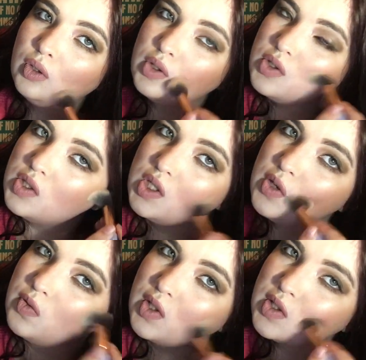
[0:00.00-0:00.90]
And see
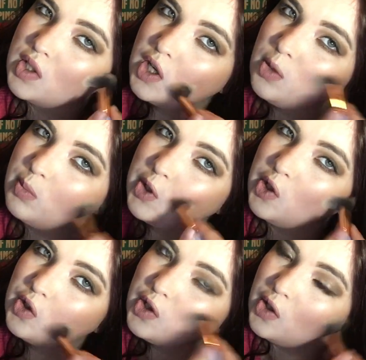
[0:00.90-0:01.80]
if that's gonna help
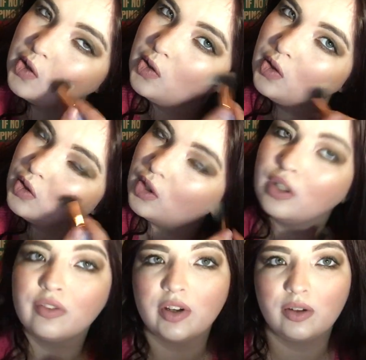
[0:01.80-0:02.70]
anything
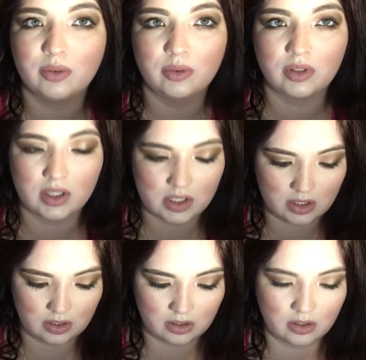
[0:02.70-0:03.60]
or if I ruined this
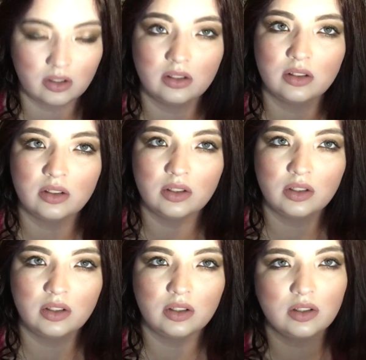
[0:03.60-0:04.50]
look.
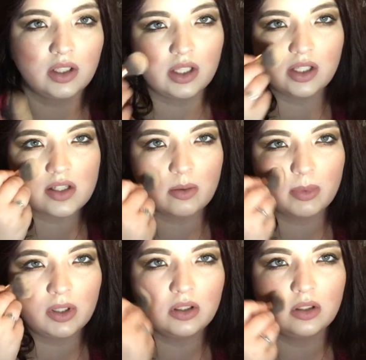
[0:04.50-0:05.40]
Yeah, that's
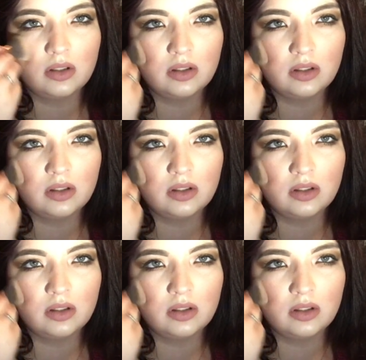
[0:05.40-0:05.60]
helping.